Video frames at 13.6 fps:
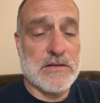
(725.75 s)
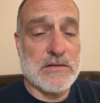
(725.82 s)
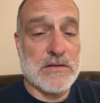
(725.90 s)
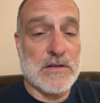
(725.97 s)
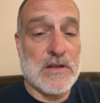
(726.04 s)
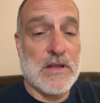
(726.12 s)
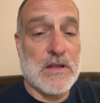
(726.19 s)

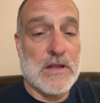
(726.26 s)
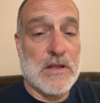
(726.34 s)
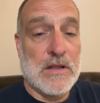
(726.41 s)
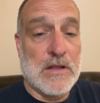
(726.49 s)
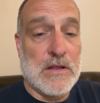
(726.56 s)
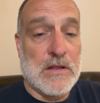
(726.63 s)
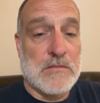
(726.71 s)
And
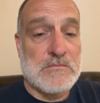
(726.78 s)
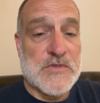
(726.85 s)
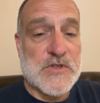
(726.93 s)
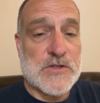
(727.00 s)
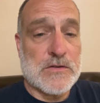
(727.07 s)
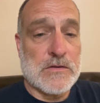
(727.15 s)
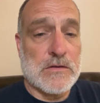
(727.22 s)

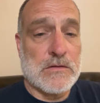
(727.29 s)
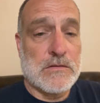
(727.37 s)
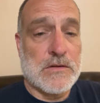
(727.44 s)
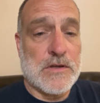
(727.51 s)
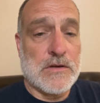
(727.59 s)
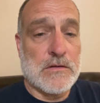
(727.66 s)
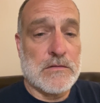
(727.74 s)
sure,
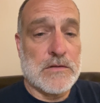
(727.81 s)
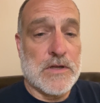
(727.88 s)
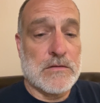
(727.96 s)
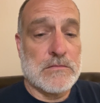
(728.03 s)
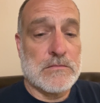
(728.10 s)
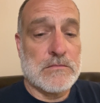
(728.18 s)
they're